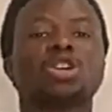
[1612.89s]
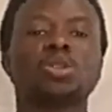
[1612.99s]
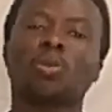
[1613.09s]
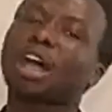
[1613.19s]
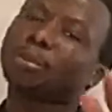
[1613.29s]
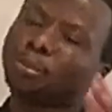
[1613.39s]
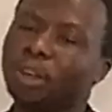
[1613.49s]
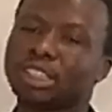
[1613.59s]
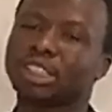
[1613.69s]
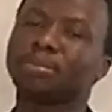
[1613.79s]
So what
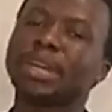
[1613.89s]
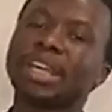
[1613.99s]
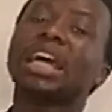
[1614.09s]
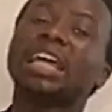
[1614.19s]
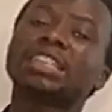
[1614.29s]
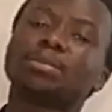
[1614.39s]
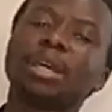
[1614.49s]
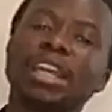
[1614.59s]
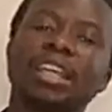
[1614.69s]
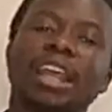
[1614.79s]
Paul is meaning,
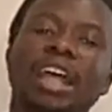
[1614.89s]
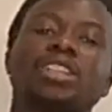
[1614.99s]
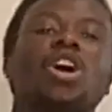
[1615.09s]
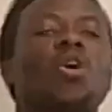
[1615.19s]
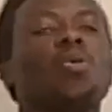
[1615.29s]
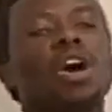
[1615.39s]
he's meaning that